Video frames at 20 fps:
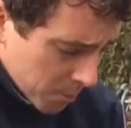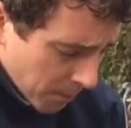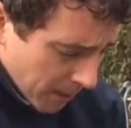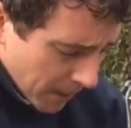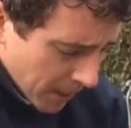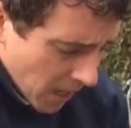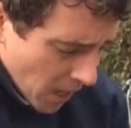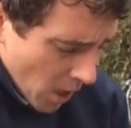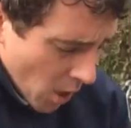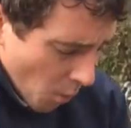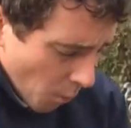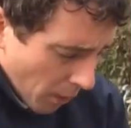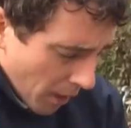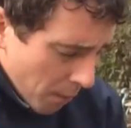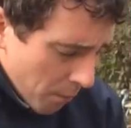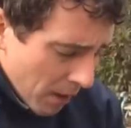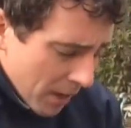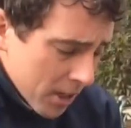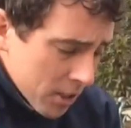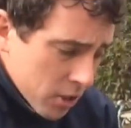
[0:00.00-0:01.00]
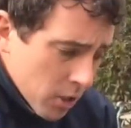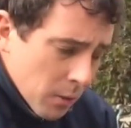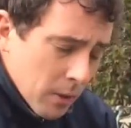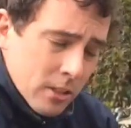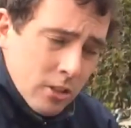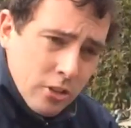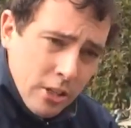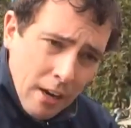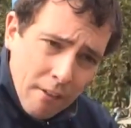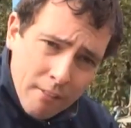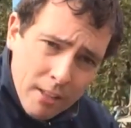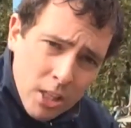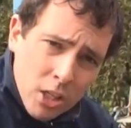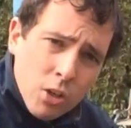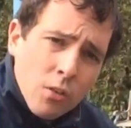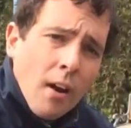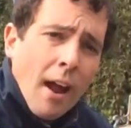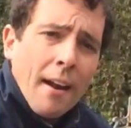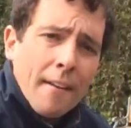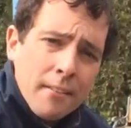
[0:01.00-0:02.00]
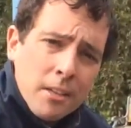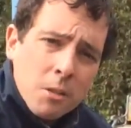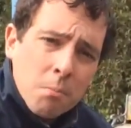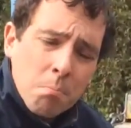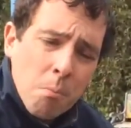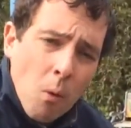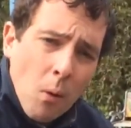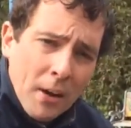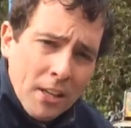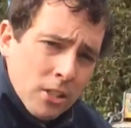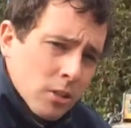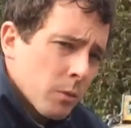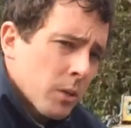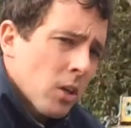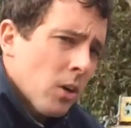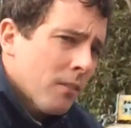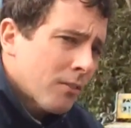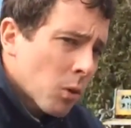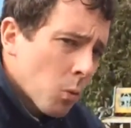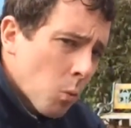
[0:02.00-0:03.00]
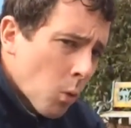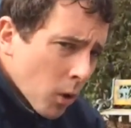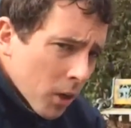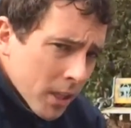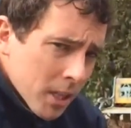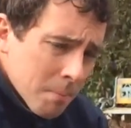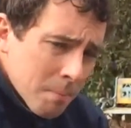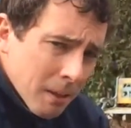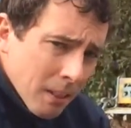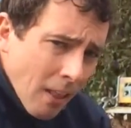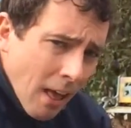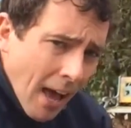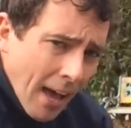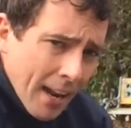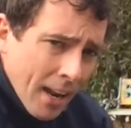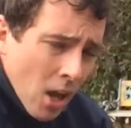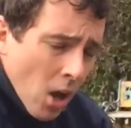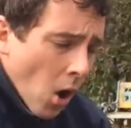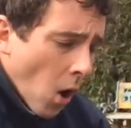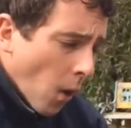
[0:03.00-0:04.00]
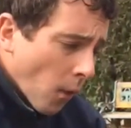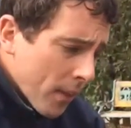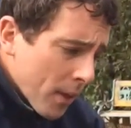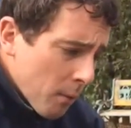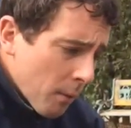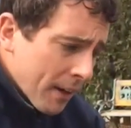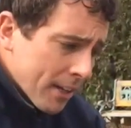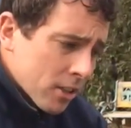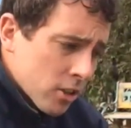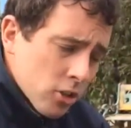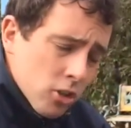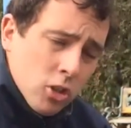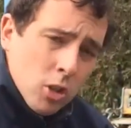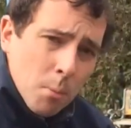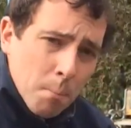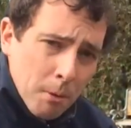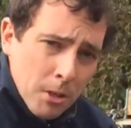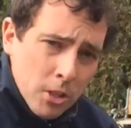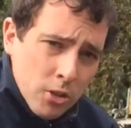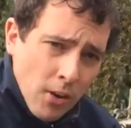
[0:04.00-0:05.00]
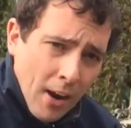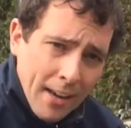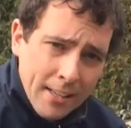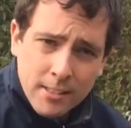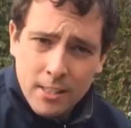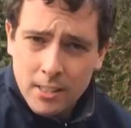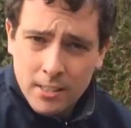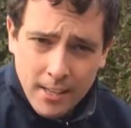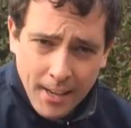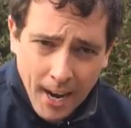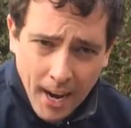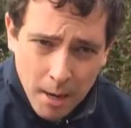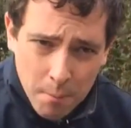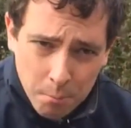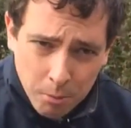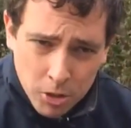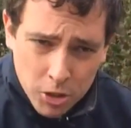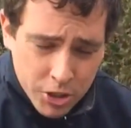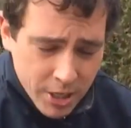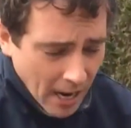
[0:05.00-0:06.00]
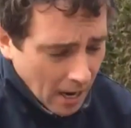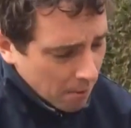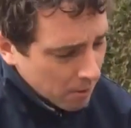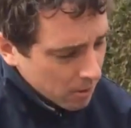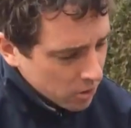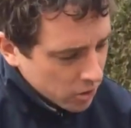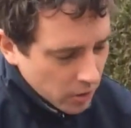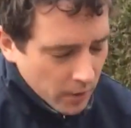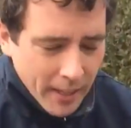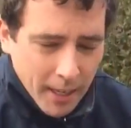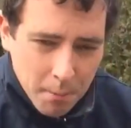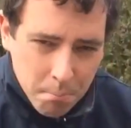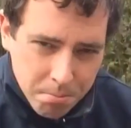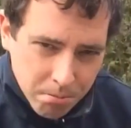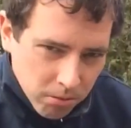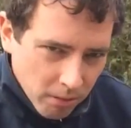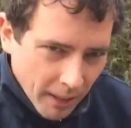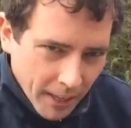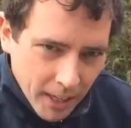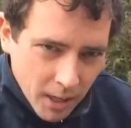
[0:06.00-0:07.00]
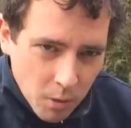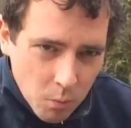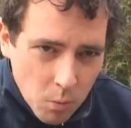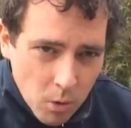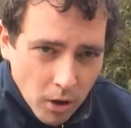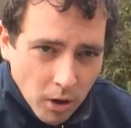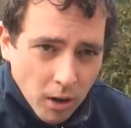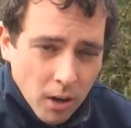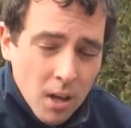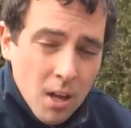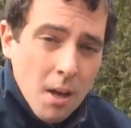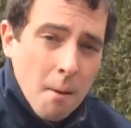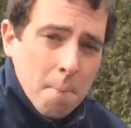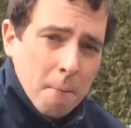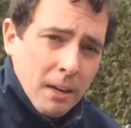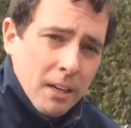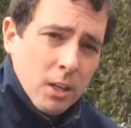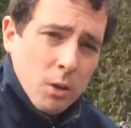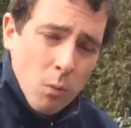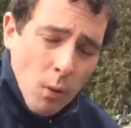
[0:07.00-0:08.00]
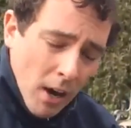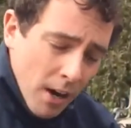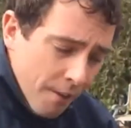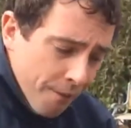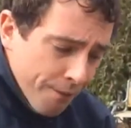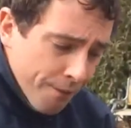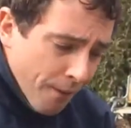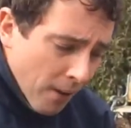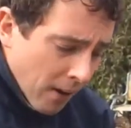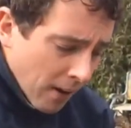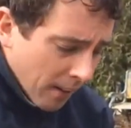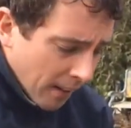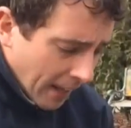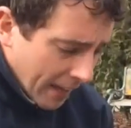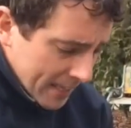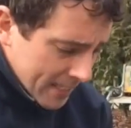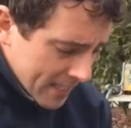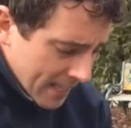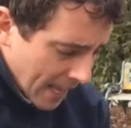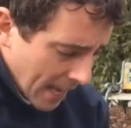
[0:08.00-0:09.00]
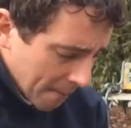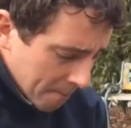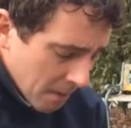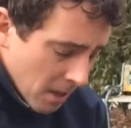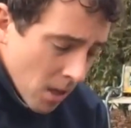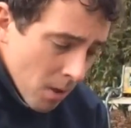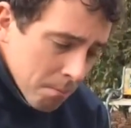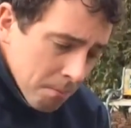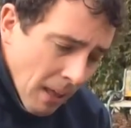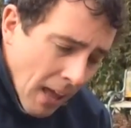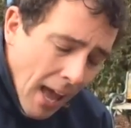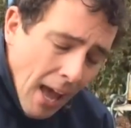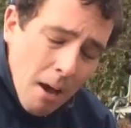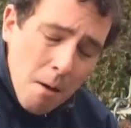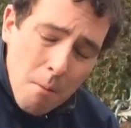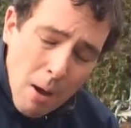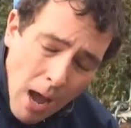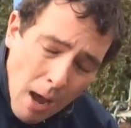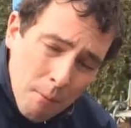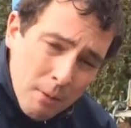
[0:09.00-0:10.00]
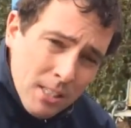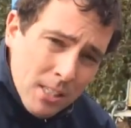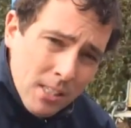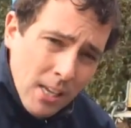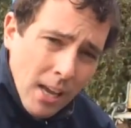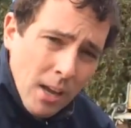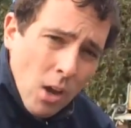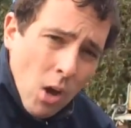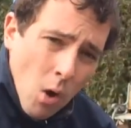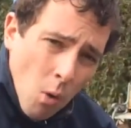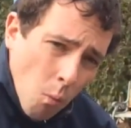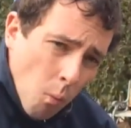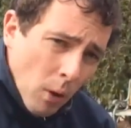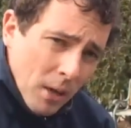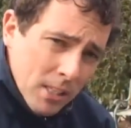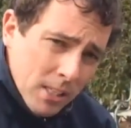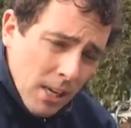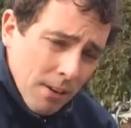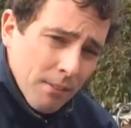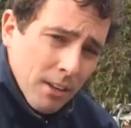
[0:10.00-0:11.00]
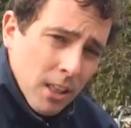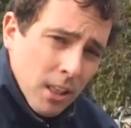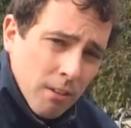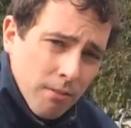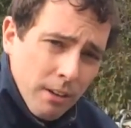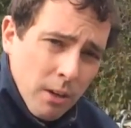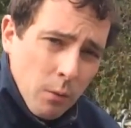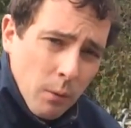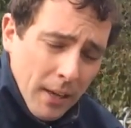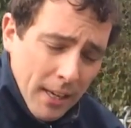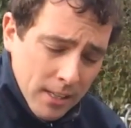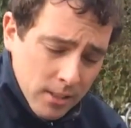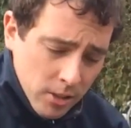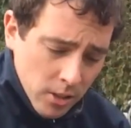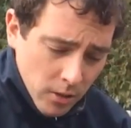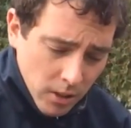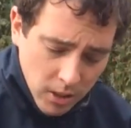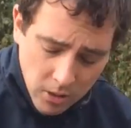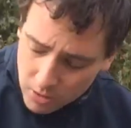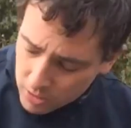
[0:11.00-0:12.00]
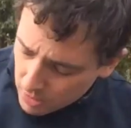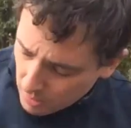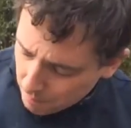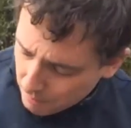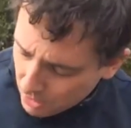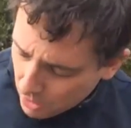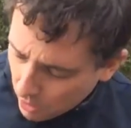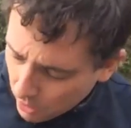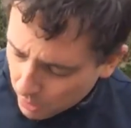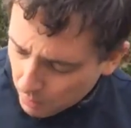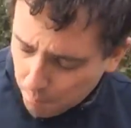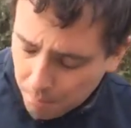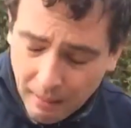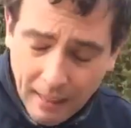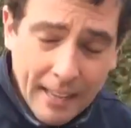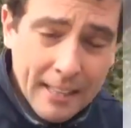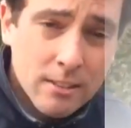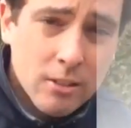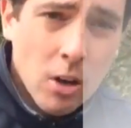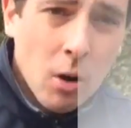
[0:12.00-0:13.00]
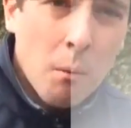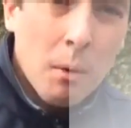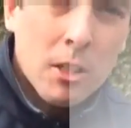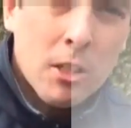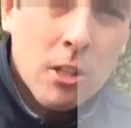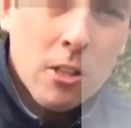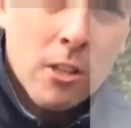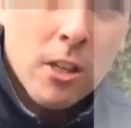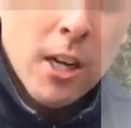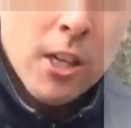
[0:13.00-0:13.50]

spring, what I want to do is generally the ground is moist, so we don't have to water them a lot, only when it's super dry, as they say, April showers, so they get plenty of water. But if you want to fertilize them, I would say once every 3 weeks. You can use something called a Plantone, which is a